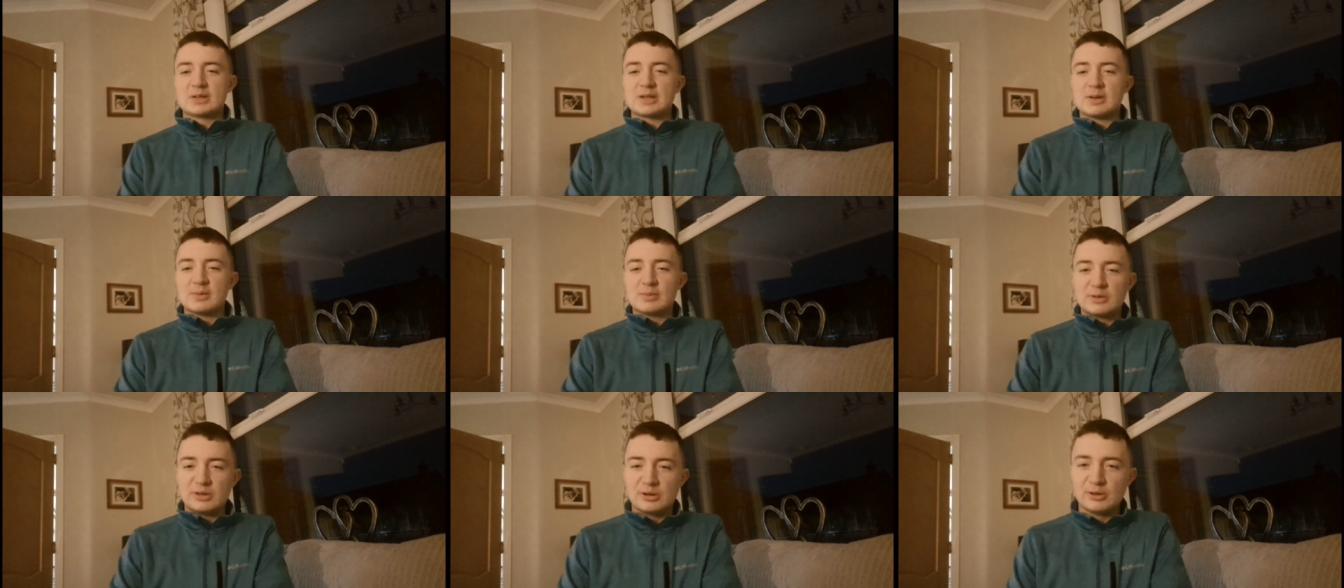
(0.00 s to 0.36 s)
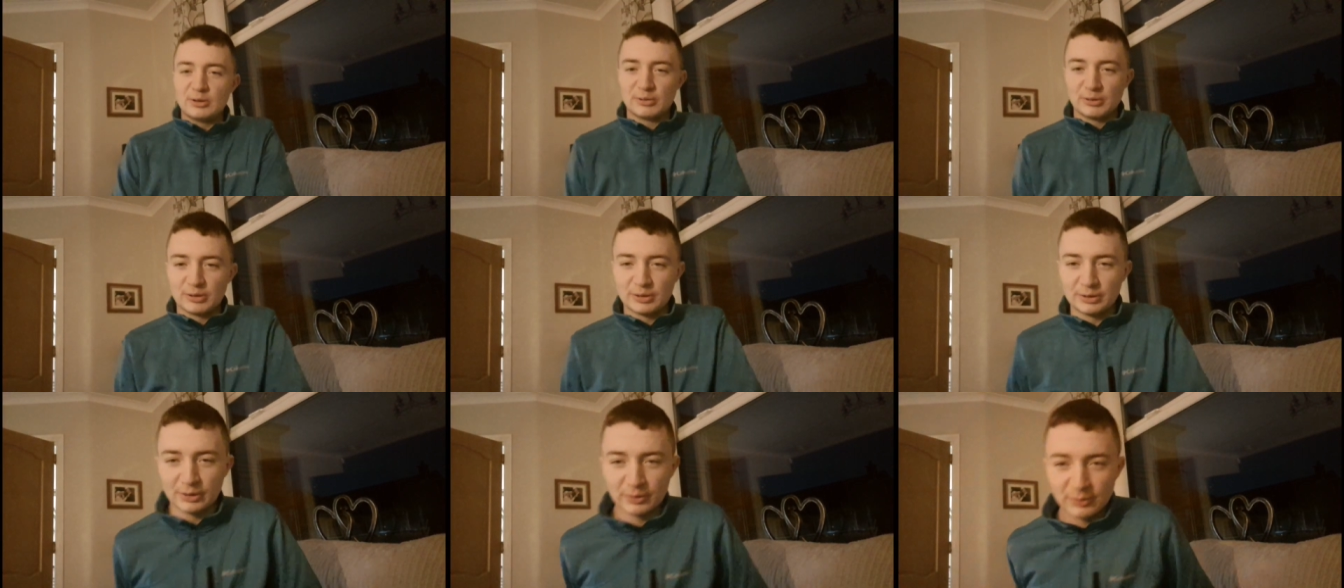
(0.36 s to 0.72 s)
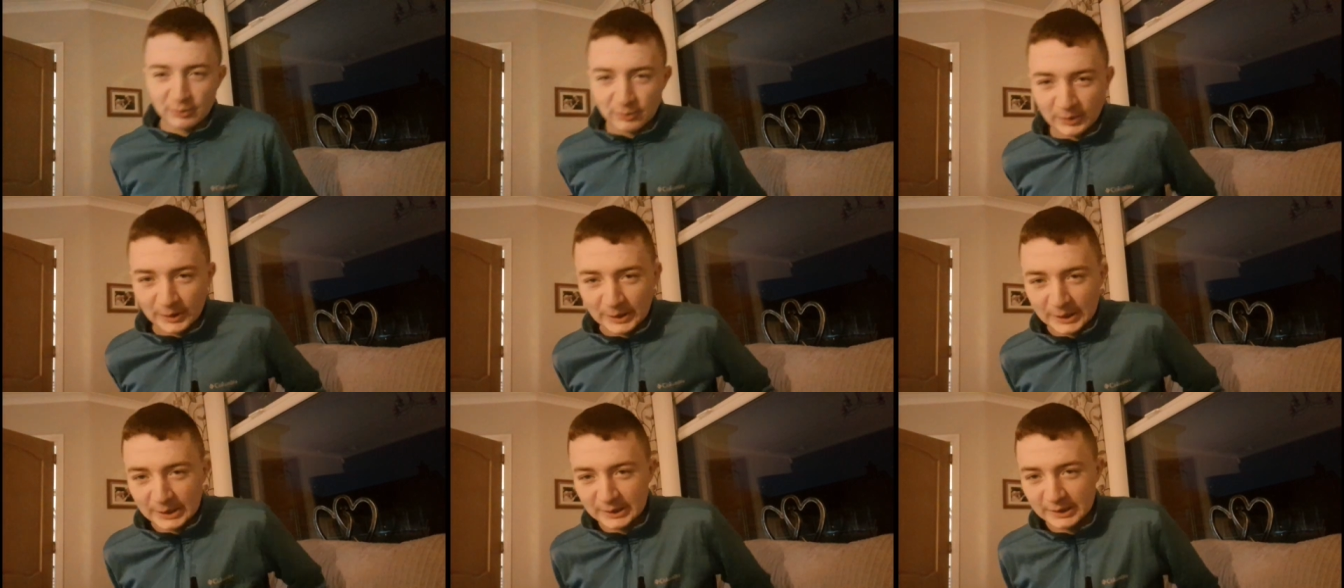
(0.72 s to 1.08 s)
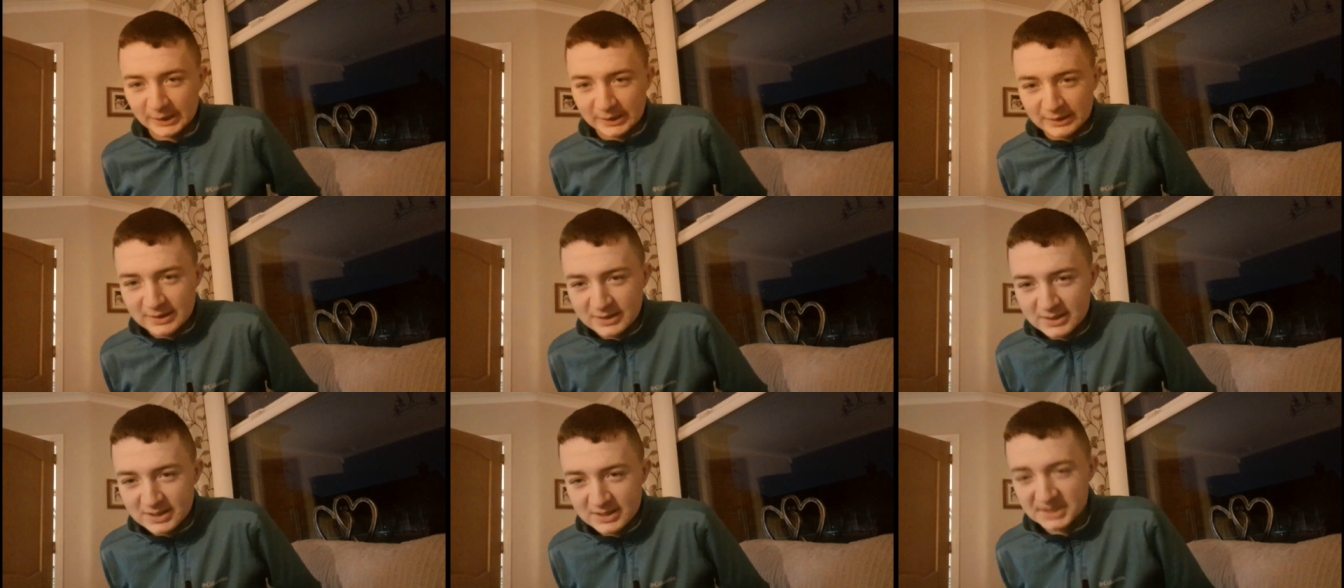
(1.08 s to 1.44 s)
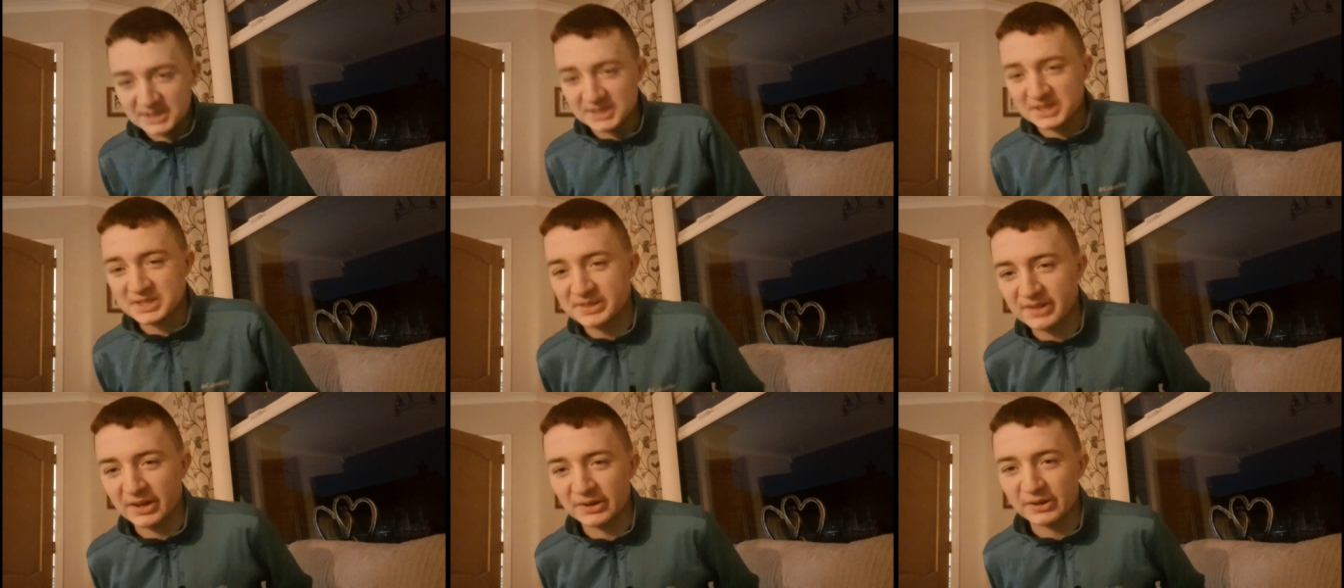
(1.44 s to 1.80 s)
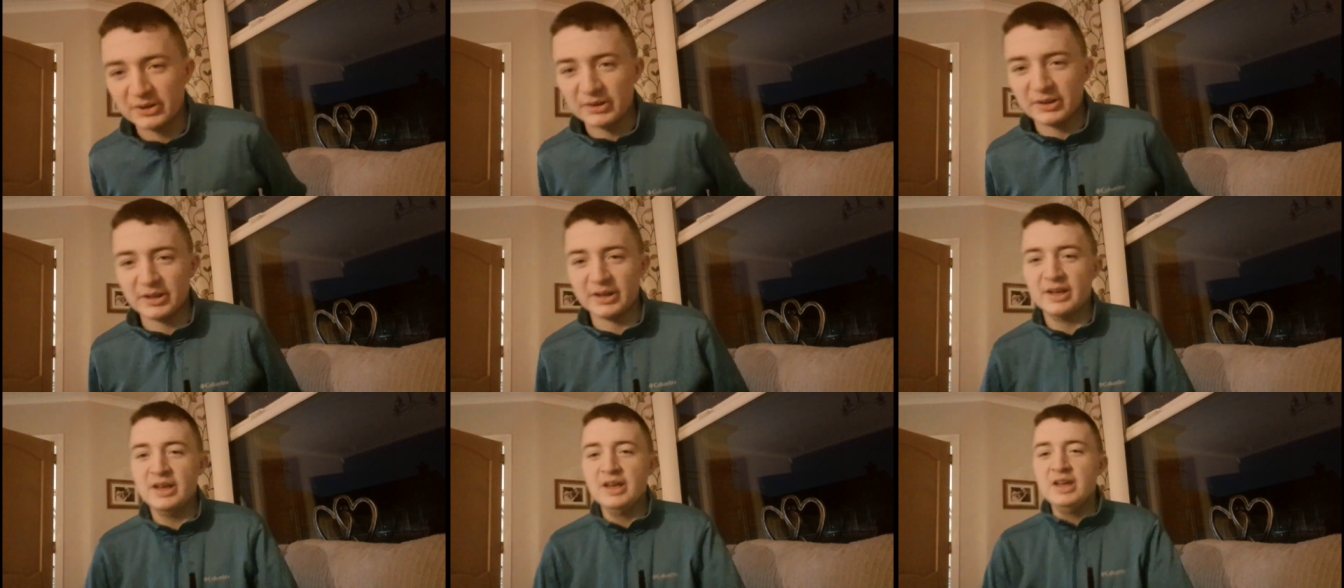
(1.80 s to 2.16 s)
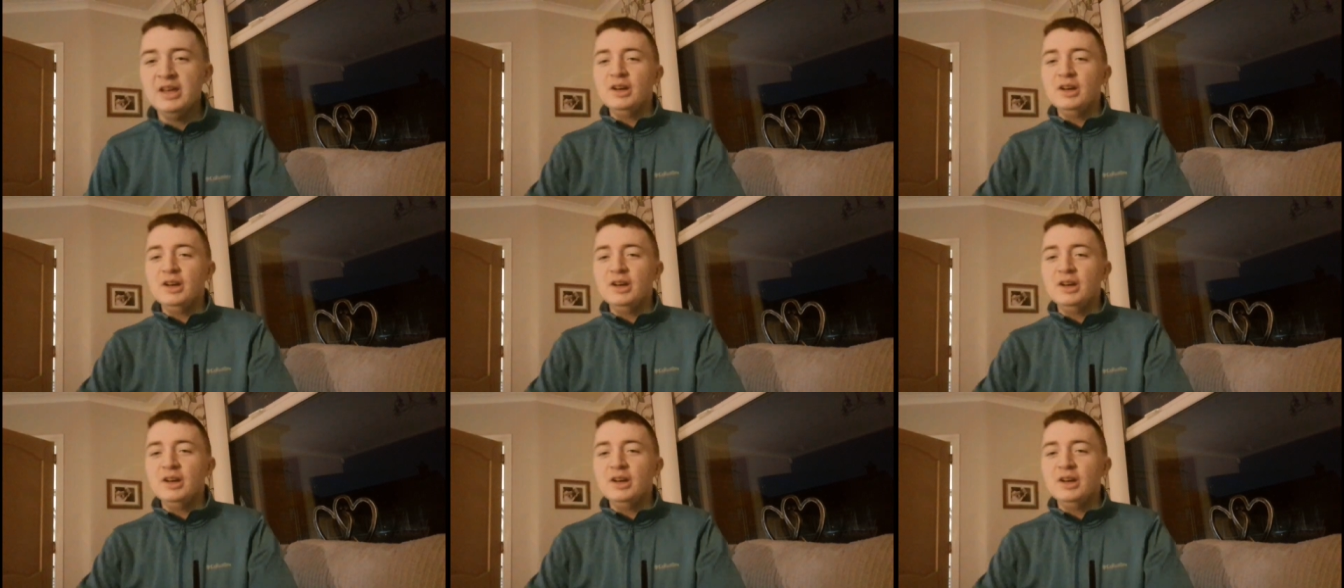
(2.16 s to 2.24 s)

Them two were on the Friday night. This is a Saturday.